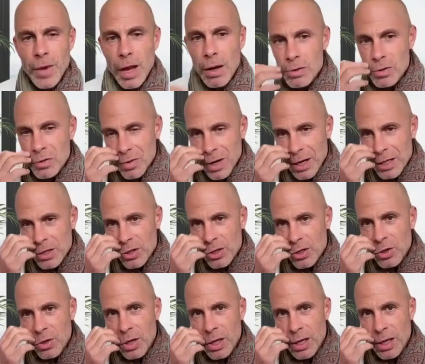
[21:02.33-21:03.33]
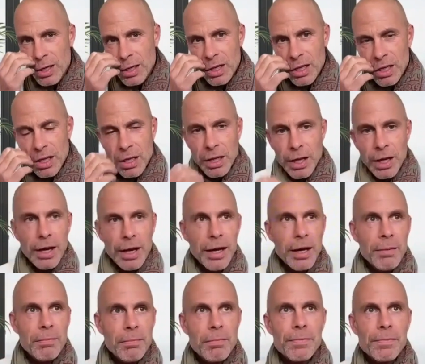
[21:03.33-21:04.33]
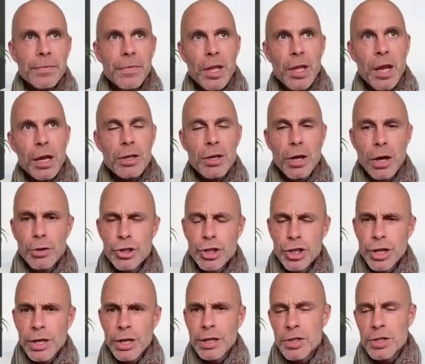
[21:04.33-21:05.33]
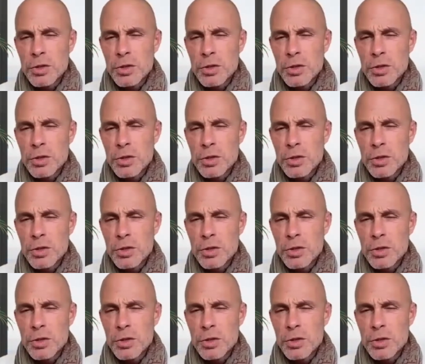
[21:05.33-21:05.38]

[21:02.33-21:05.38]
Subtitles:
I was already doing coaching